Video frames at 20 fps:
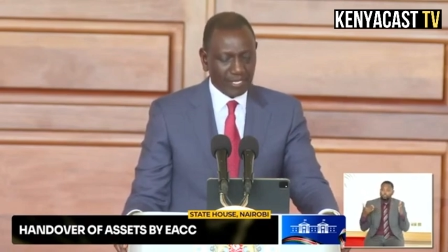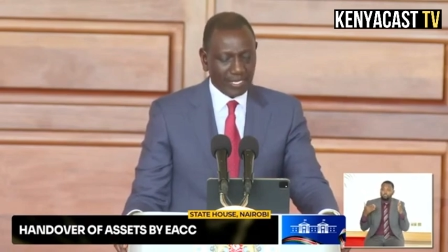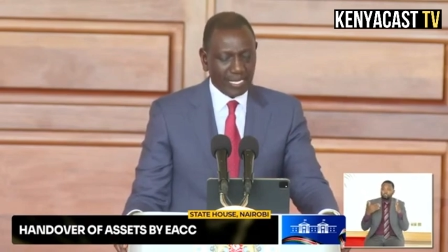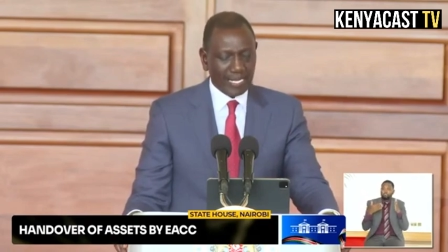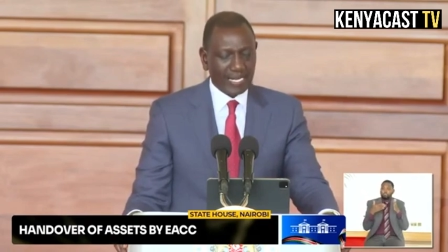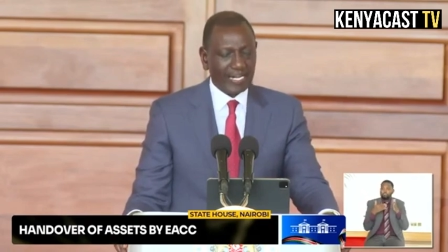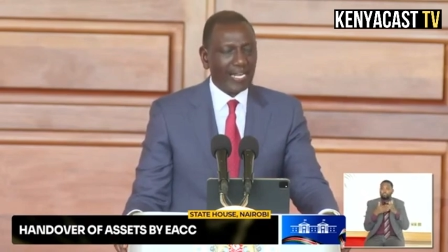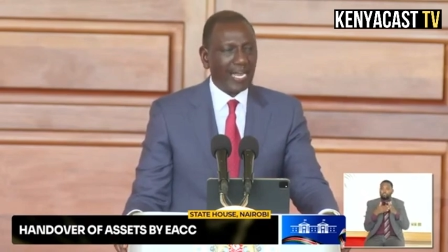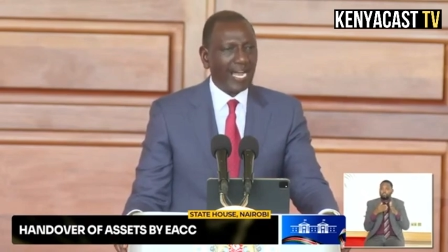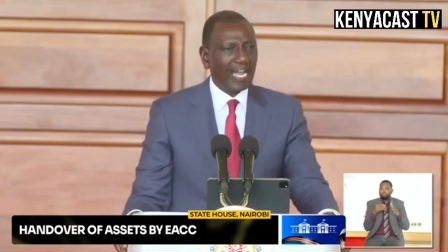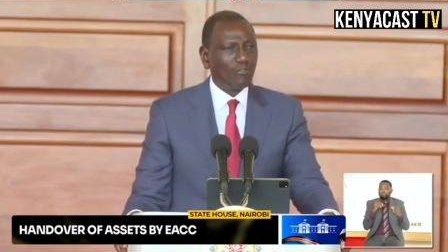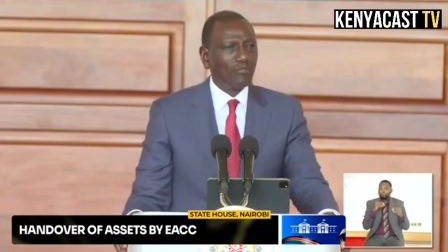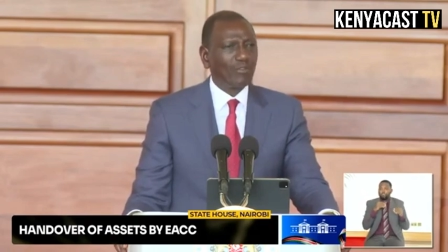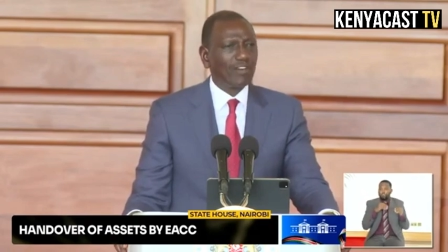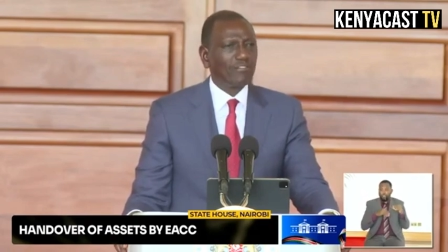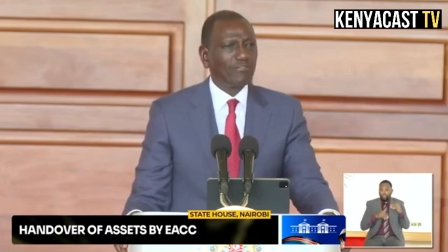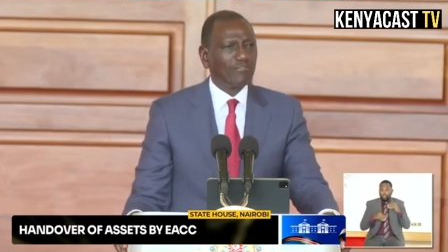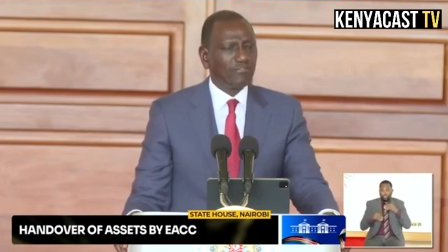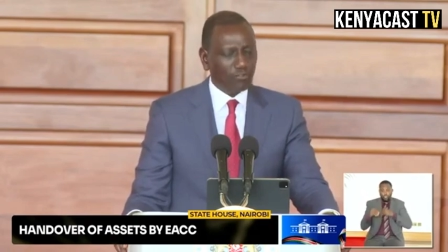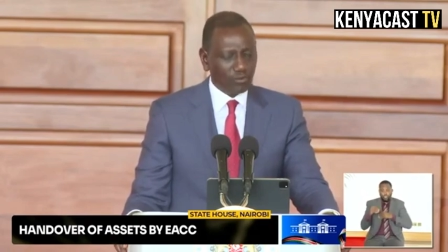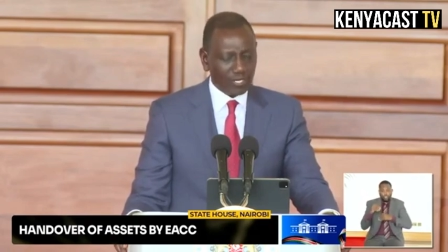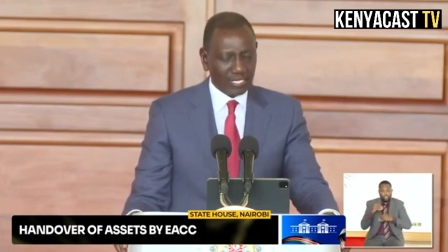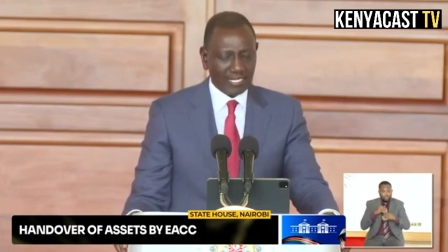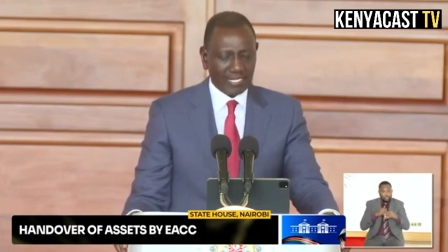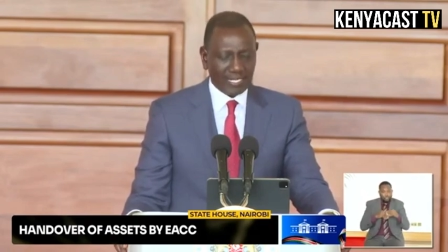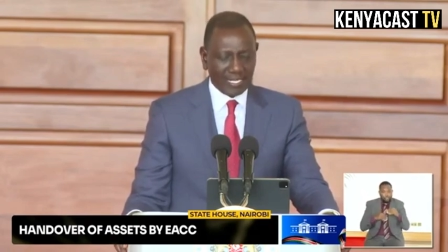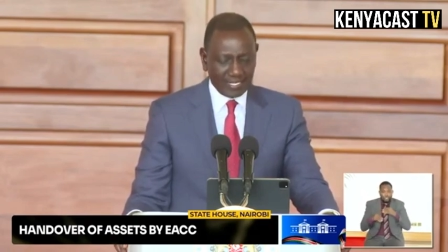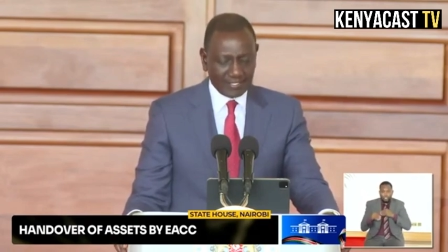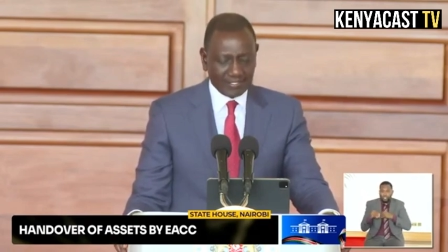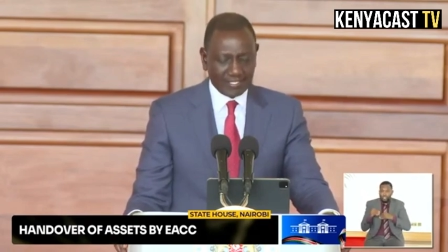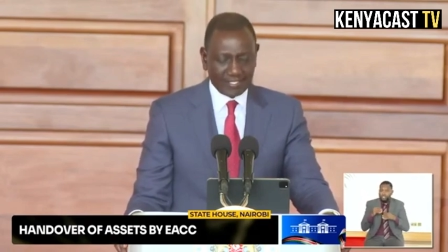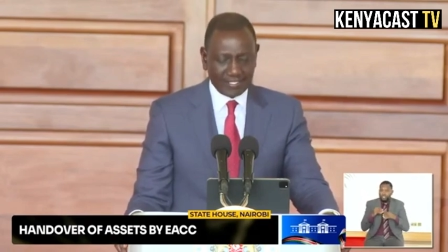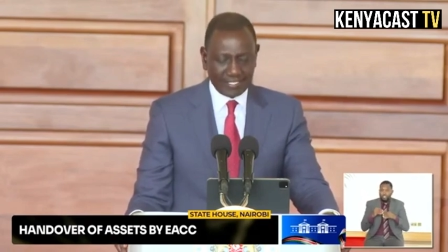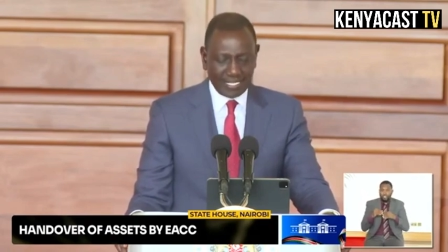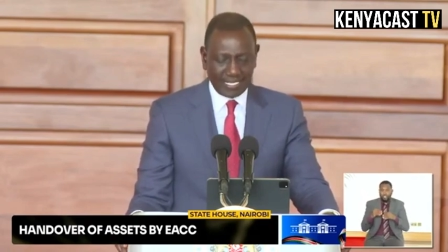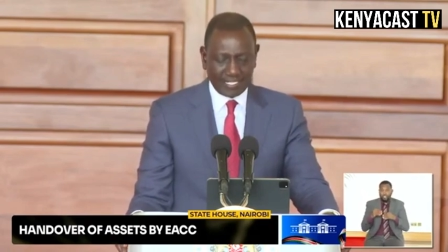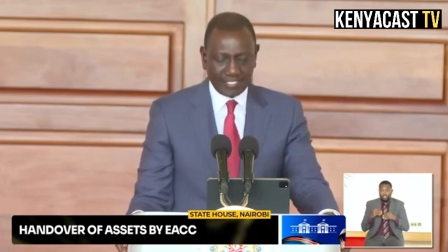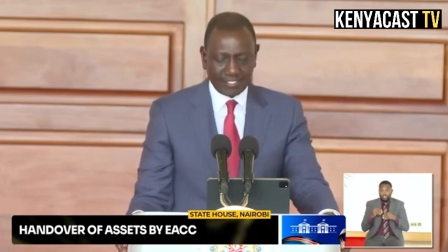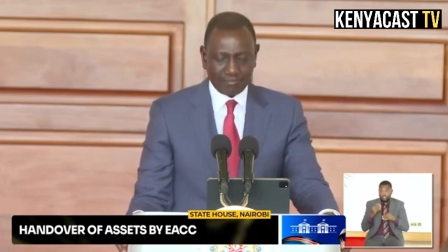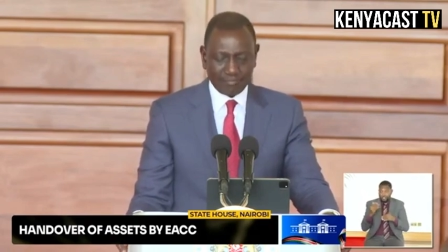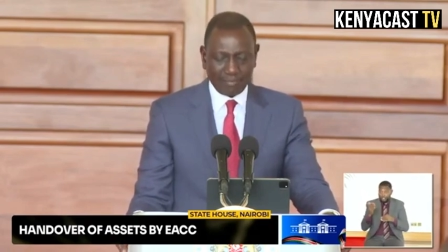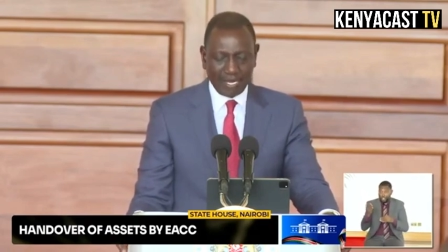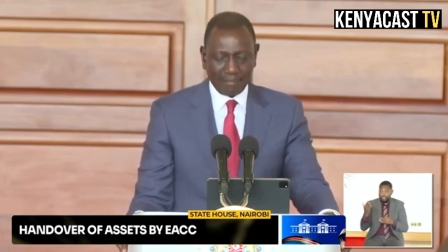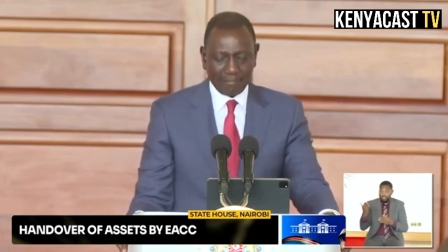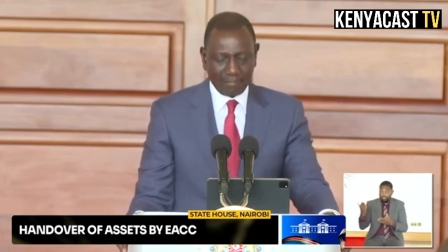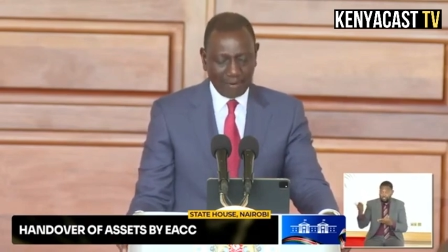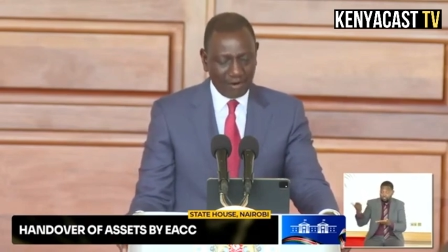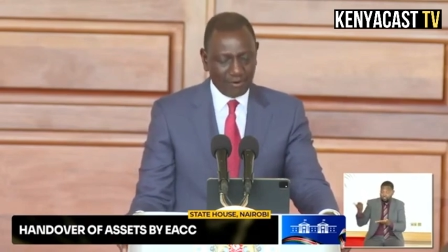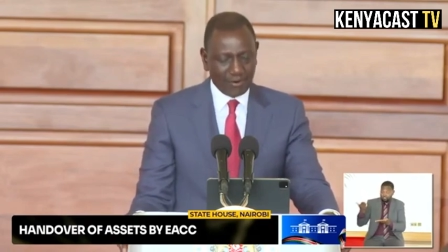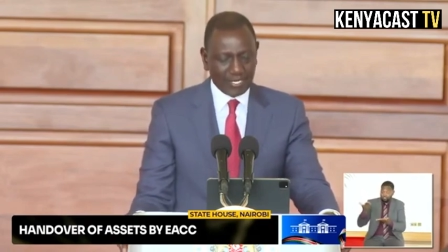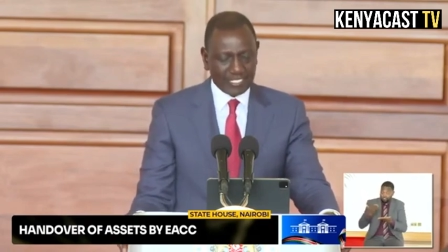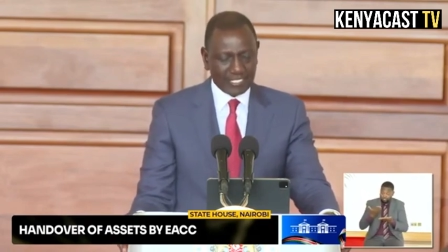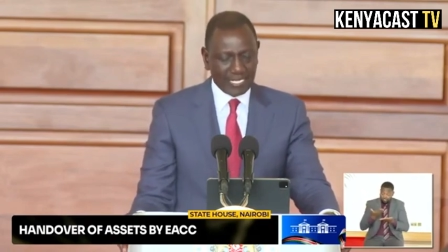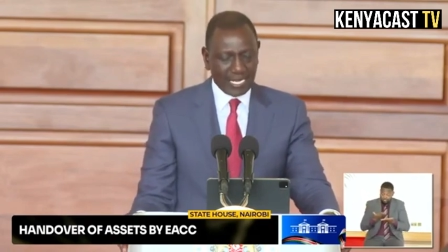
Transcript: and I will fully exercise my powers